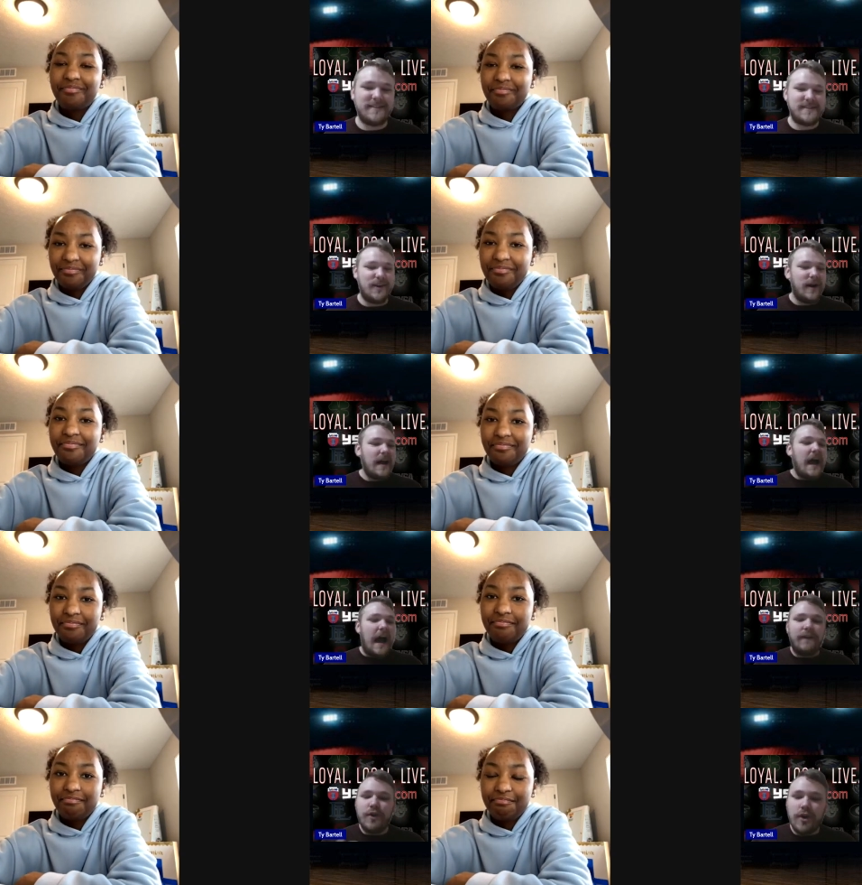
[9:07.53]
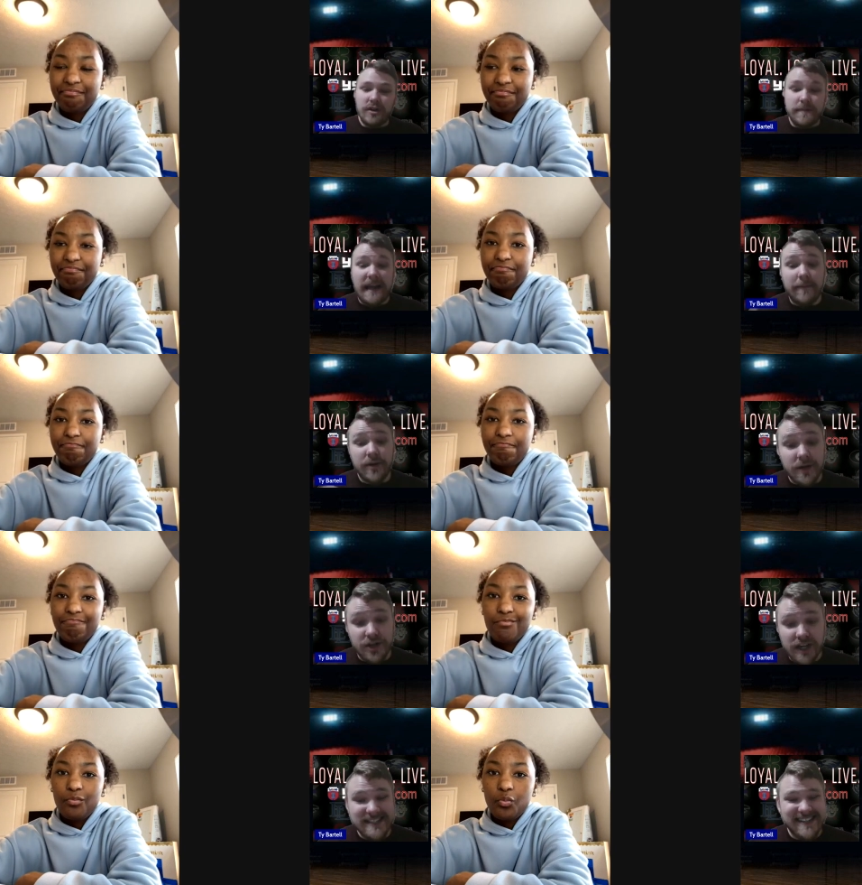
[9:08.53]
Speaker 1: too. How have you girls been able to
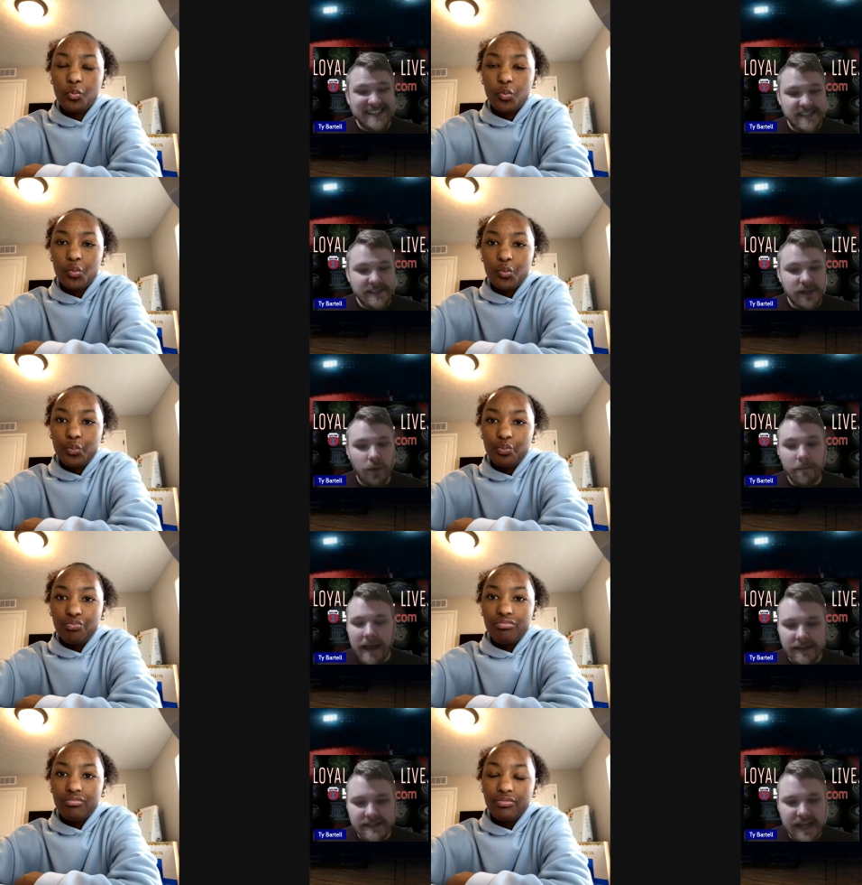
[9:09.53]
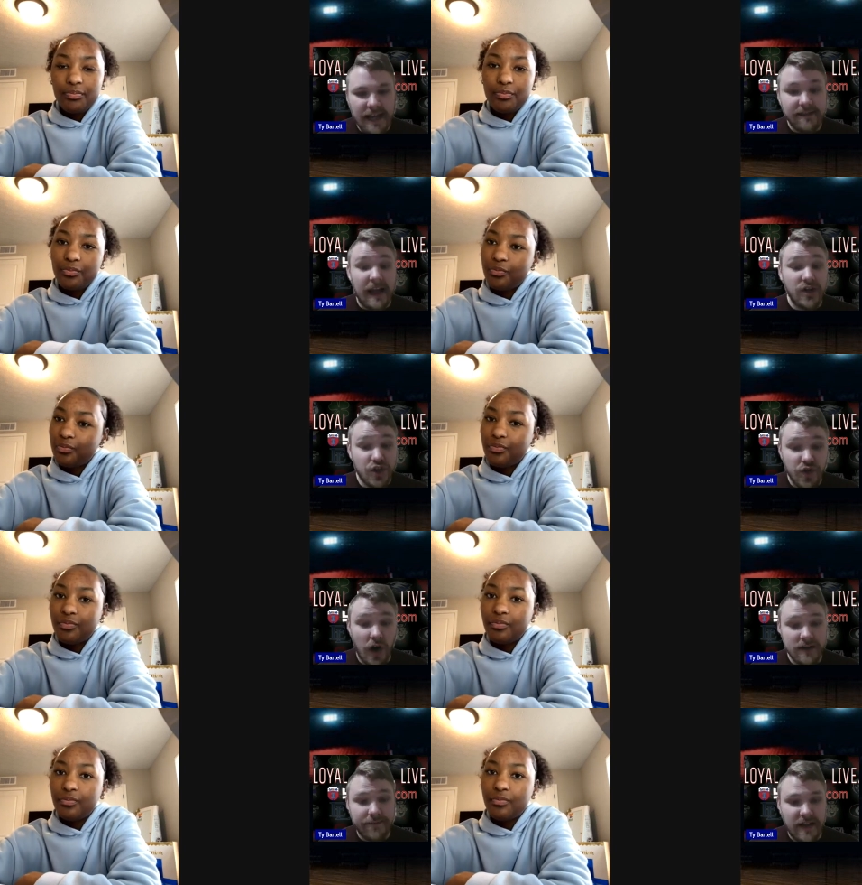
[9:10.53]
adjust and still maintain that
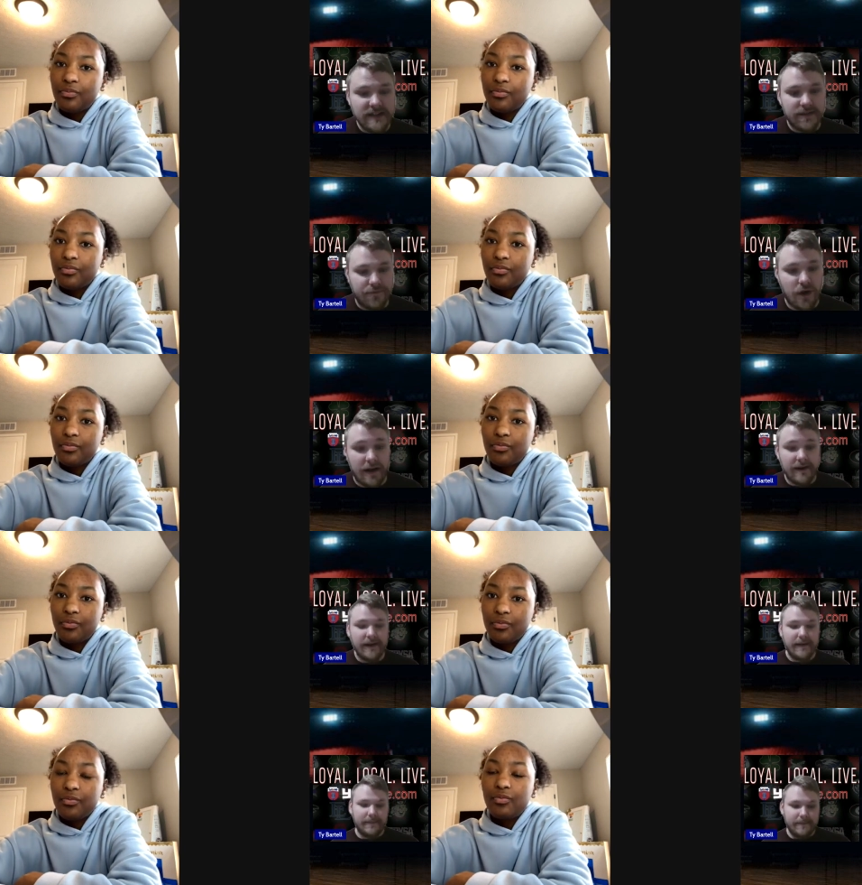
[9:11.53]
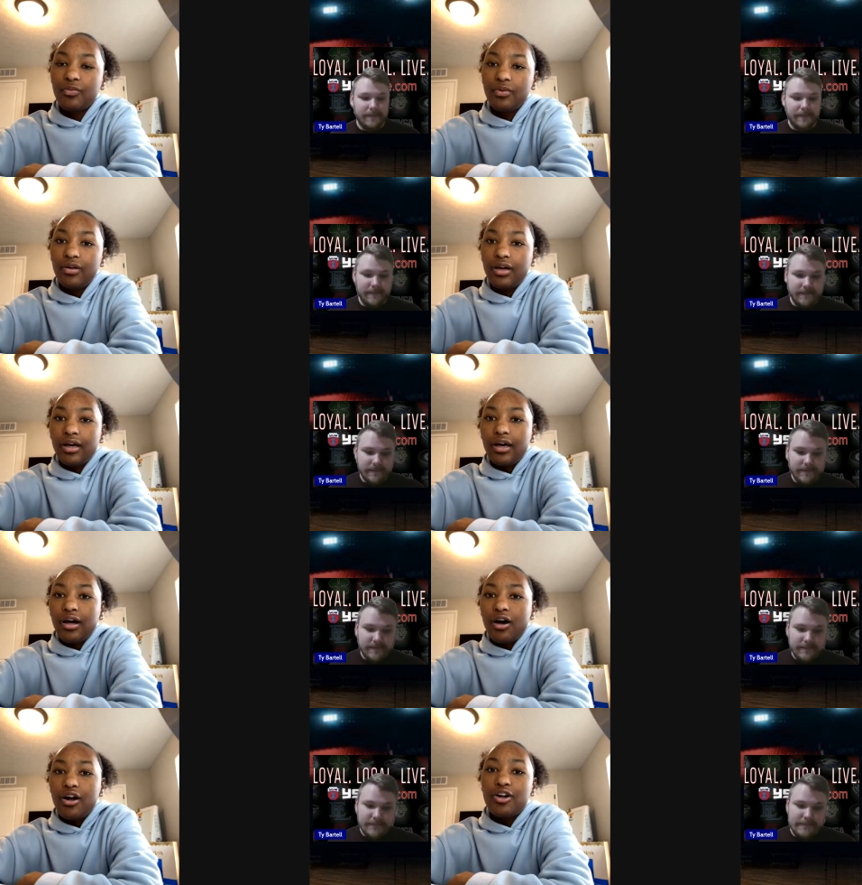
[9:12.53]
strong defensive front?
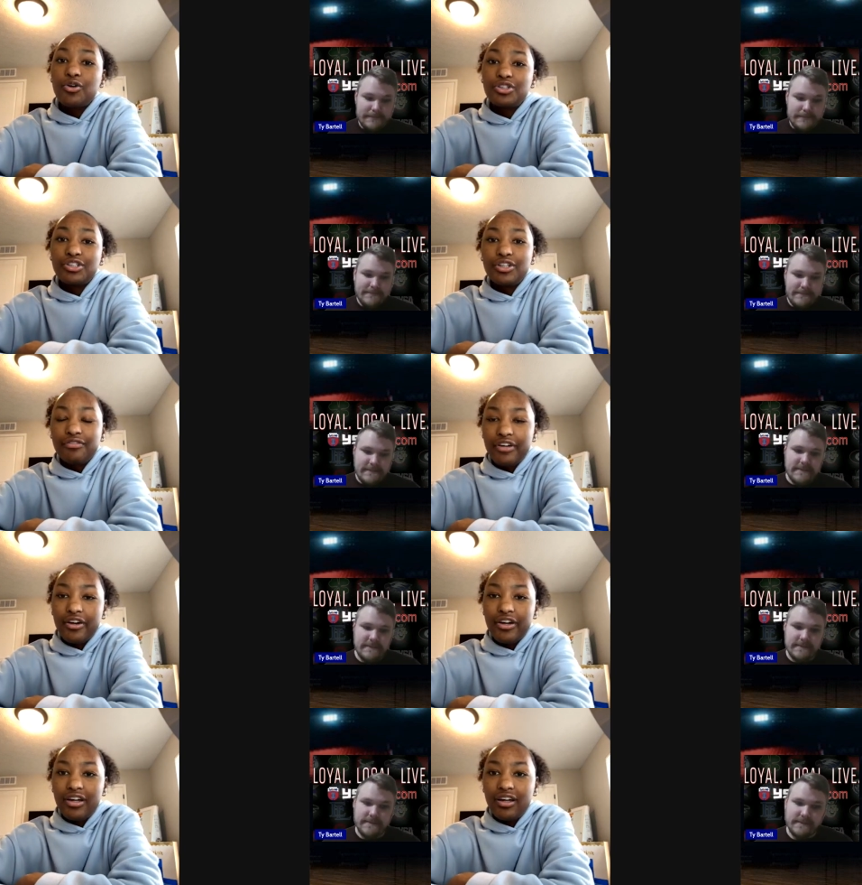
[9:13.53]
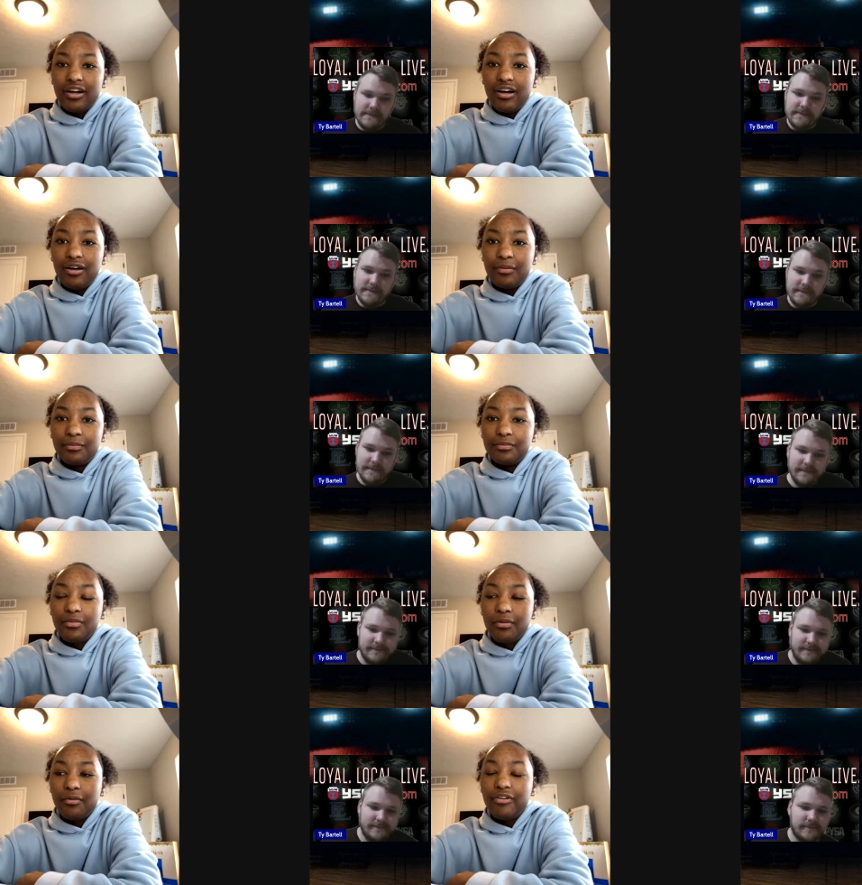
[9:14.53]
Speaker 2: Our coaches are very um,
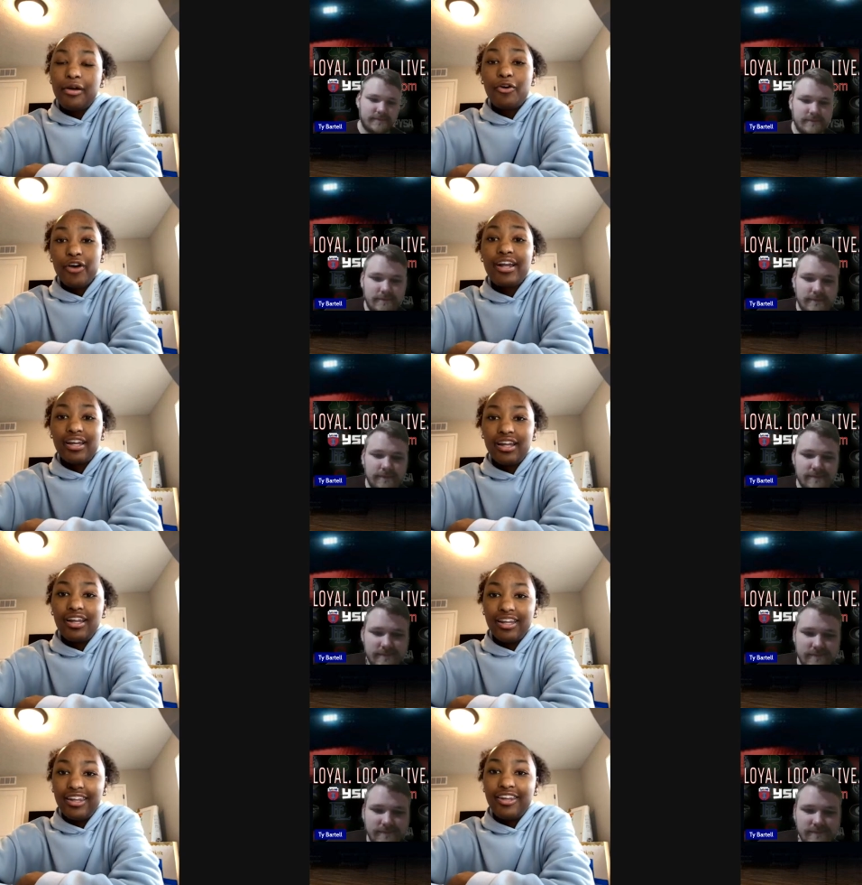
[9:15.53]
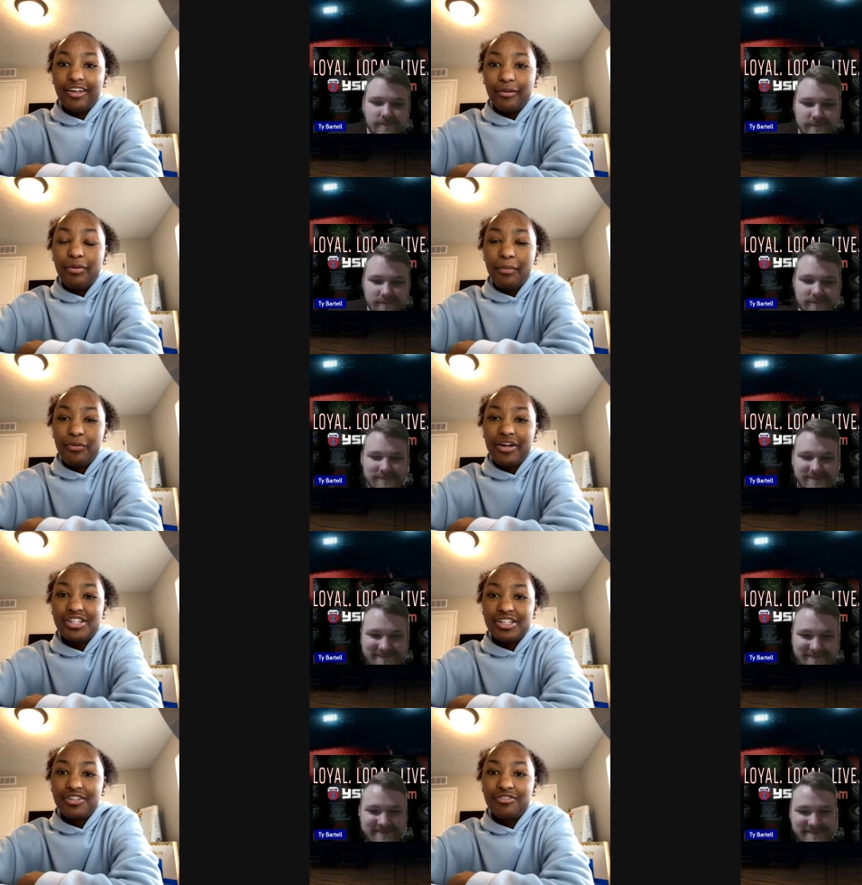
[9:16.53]
very credited in the
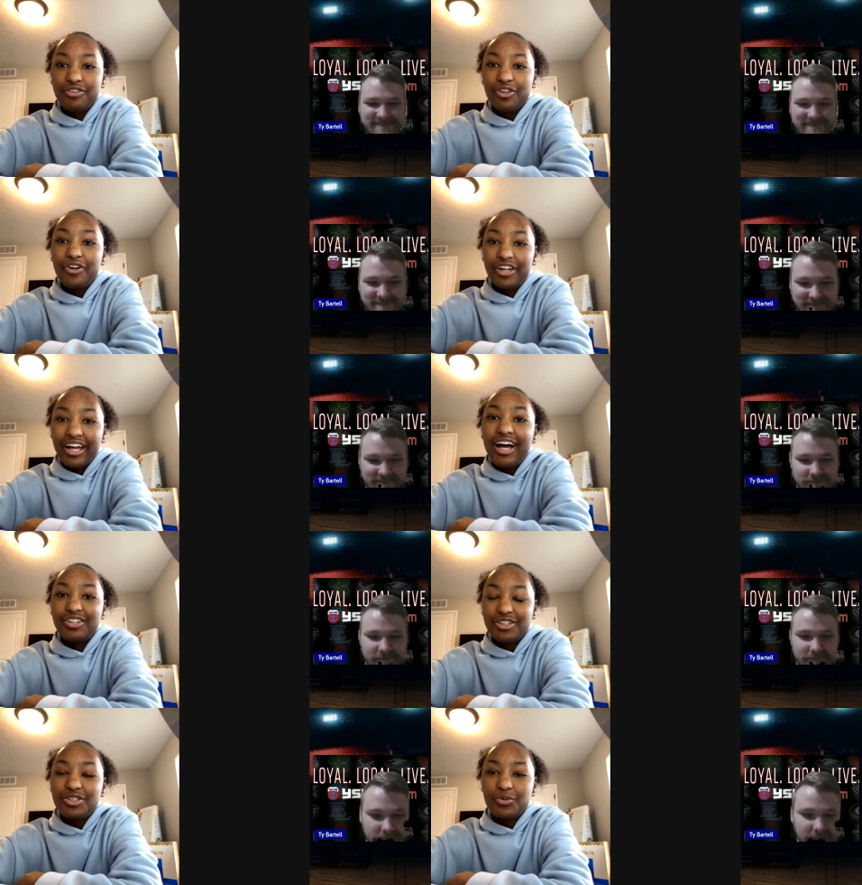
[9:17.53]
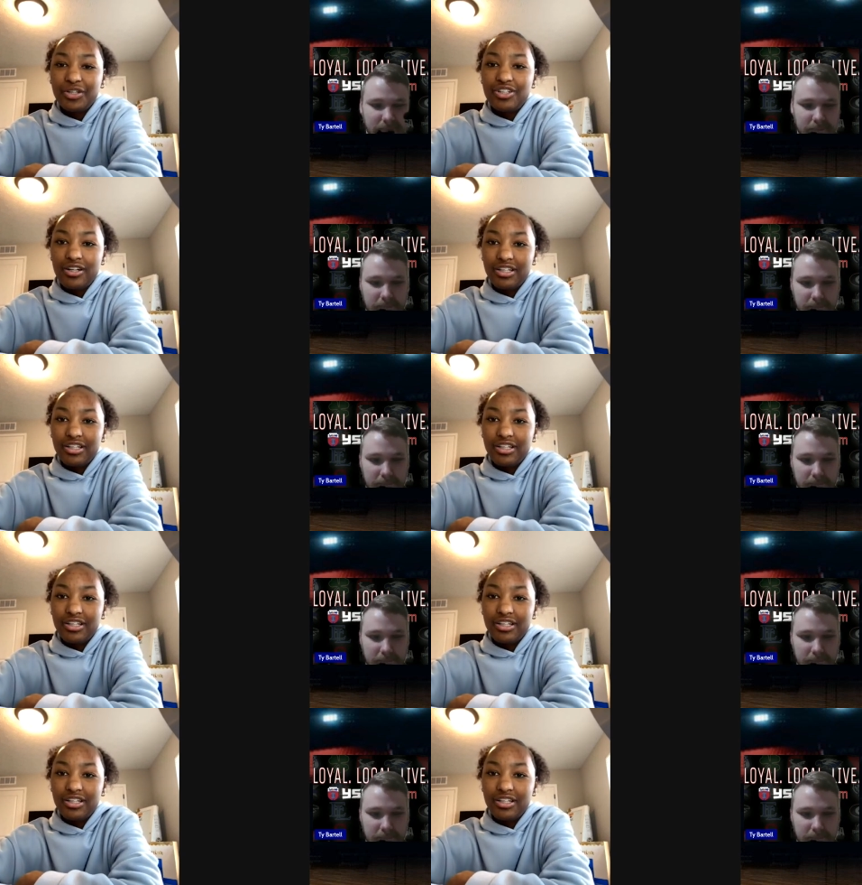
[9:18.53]
preparation for learning how to switch our